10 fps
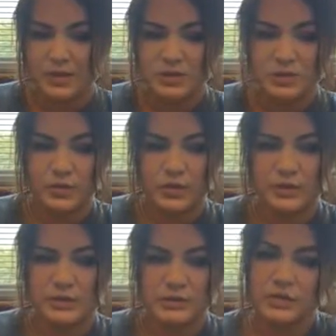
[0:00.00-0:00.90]
so
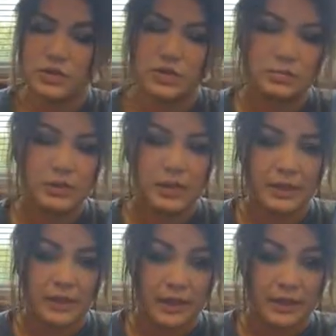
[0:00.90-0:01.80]
easily turns a
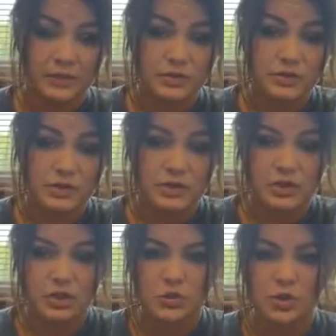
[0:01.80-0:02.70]
blind eye to these
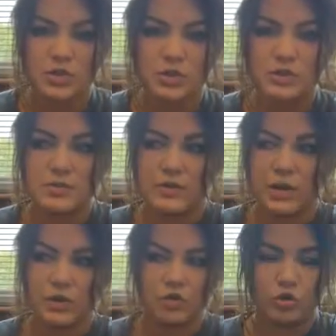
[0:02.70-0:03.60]
situations
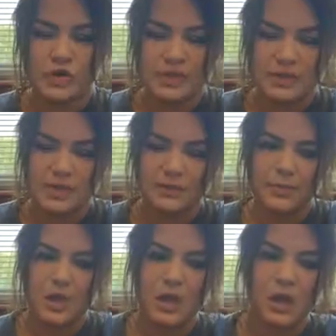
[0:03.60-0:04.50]
without addressing them